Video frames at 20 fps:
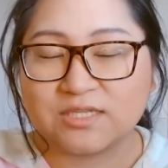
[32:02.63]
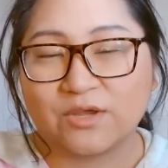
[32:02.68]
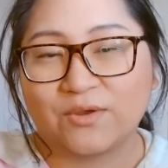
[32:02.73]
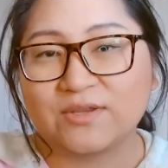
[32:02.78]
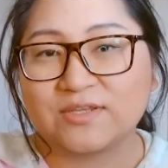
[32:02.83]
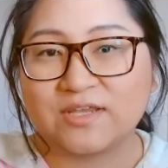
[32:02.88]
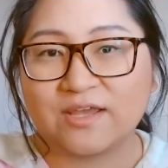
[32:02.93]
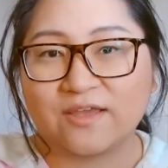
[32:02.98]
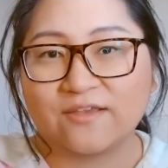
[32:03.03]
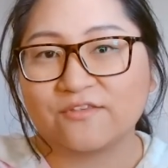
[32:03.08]
Now
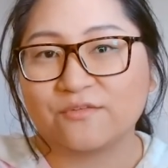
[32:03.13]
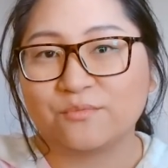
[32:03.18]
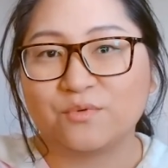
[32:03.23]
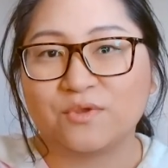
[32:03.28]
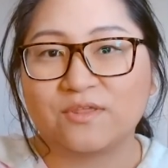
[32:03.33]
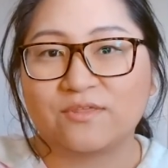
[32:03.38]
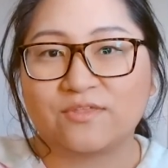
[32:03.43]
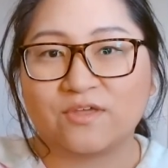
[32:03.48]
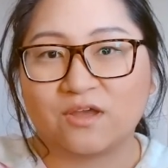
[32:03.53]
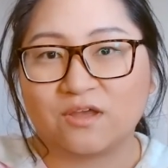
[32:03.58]
I test
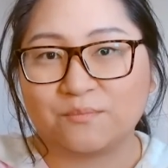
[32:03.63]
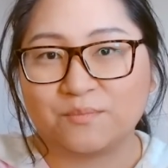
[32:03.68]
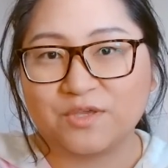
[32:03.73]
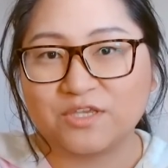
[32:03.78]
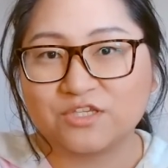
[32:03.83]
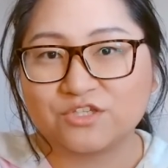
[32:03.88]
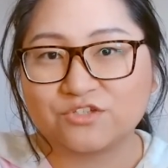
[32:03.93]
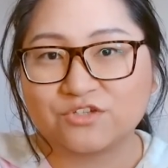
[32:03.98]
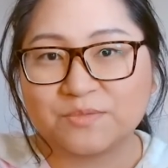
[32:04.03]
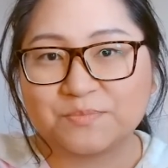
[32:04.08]
with um,
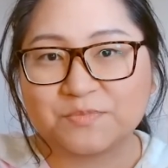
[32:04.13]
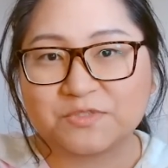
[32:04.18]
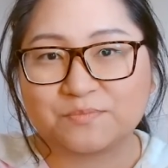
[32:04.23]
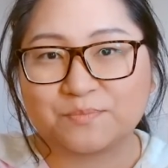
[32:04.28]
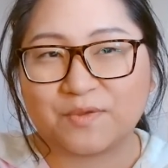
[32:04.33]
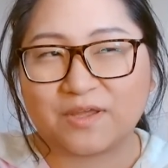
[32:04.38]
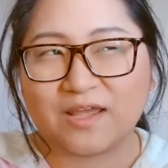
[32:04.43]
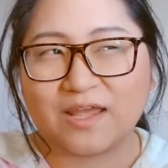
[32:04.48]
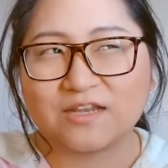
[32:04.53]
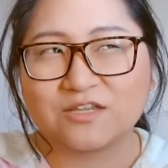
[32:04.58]
pee strips,
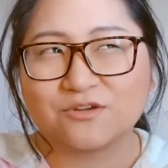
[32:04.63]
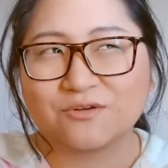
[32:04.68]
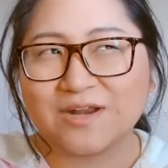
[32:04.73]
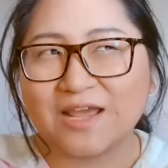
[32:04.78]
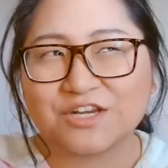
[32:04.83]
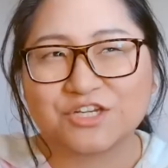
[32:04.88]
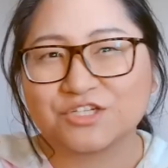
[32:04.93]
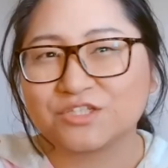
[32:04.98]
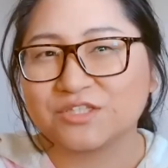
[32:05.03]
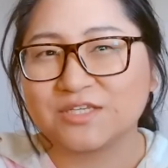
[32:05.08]
but I don't
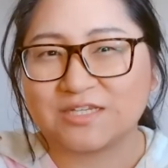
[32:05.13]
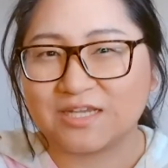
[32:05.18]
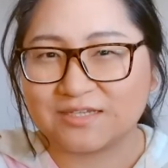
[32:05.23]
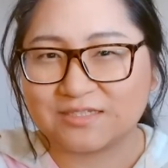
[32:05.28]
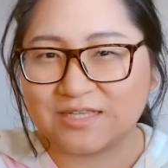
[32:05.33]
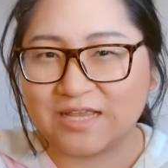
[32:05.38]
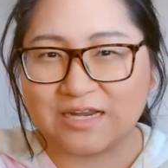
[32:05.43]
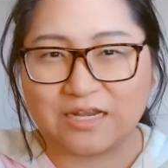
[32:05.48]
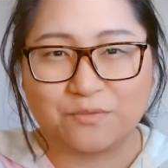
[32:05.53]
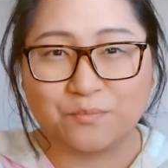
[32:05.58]
actually
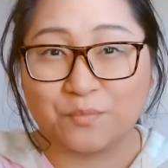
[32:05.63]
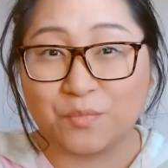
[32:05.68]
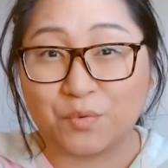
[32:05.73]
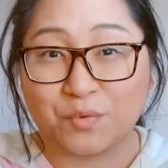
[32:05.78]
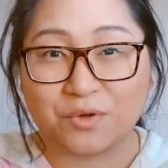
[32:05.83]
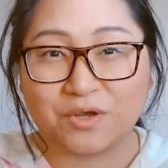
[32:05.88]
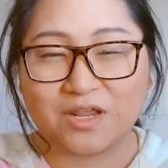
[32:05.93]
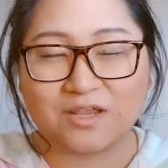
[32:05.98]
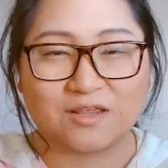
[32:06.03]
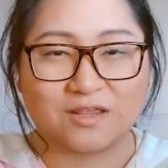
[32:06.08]
test
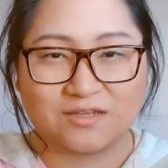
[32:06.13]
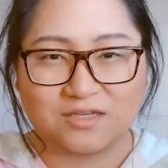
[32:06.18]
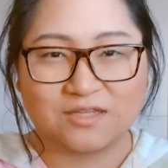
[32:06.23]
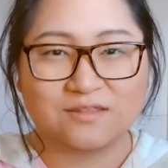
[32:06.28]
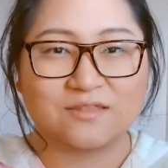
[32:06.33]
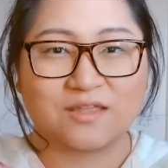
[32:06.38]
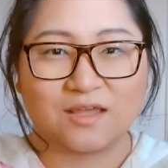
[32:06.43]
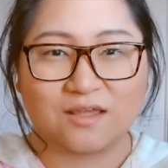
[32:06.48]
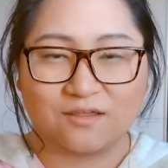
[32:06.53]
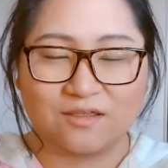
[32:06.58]
anymore. Like I
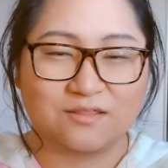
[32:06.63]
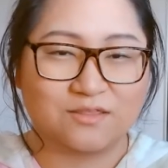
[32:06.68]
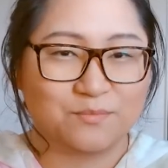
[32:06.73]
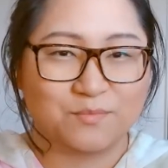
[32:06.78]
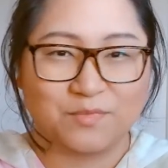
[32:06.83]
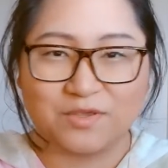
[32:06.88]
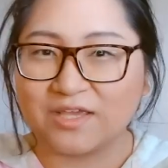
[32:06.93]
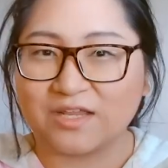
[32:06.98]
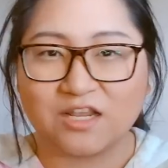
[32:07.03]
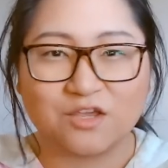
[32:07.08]
did that in the
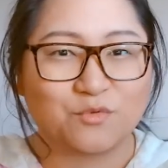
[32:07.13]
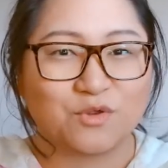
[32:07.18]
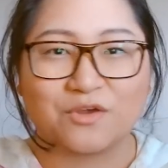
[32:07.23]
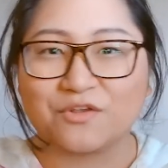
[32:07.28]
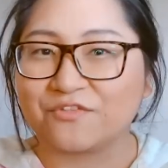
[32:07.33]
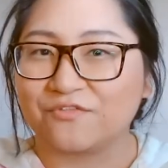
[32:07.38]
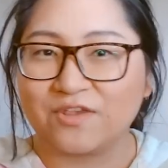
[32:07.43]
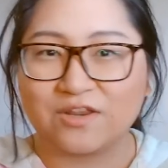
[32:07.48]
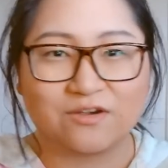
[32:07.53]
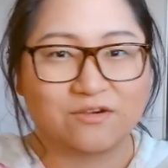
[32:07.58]
beginning when I
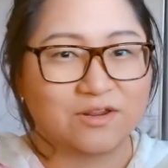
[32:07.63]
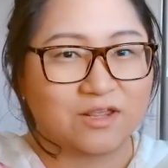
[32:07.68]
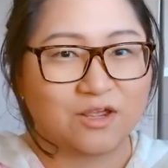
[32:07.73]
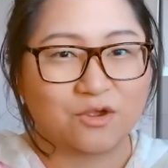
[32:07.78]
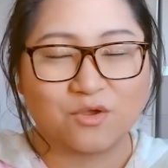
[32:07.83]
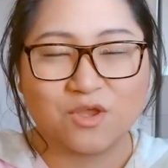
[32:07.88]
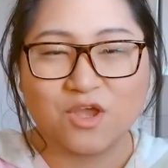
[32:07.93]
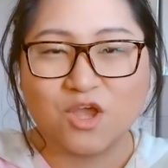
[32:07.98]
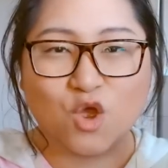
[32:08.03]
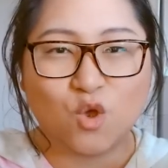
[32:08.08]
was figuring
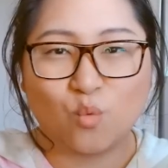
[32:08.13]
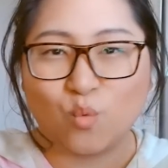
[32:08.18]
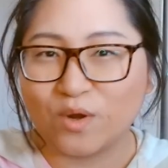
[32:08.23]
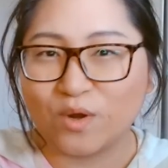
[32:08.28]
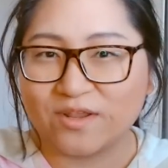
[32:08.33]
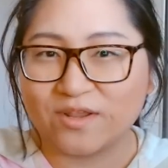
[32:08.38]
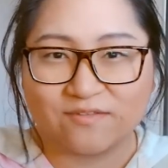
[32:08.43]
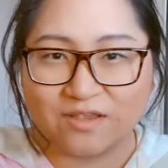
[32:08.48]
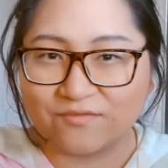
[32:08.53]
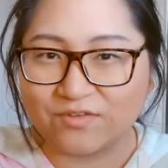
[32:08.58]
out
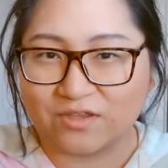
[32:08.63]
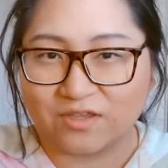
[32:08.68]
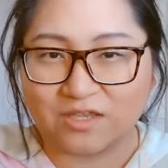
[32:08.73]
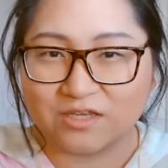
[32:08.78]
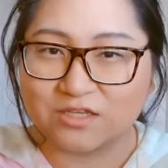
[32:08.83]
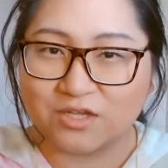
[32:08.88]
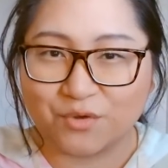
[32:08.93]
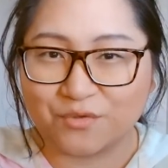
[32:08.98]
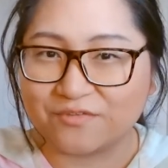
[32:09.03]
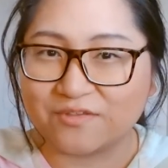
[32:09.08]
what does even
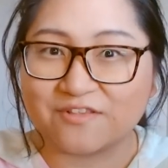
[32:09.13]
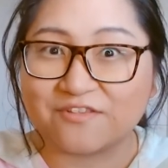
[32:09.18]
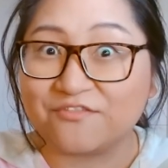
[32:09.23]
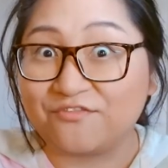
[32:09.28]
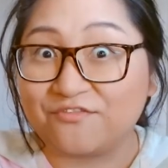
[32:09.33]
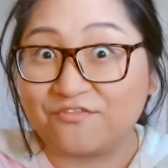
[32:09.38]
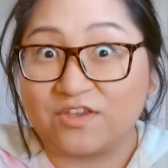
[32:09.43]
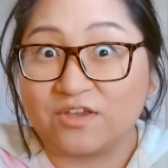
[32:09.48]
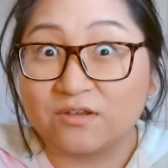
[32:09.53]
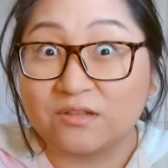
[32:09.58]
ketosis
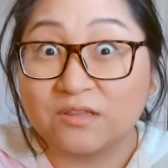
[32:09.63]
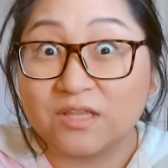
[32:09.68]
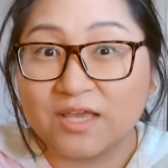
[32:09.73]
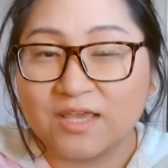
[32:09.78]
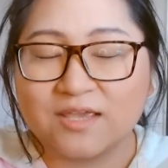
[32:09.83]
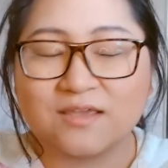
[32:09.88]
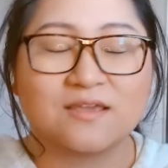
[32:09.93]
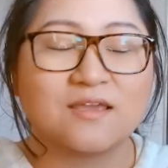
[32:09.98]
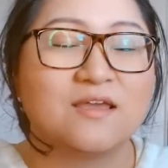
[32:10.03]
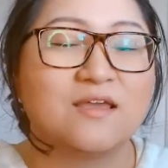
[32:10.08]
feel like.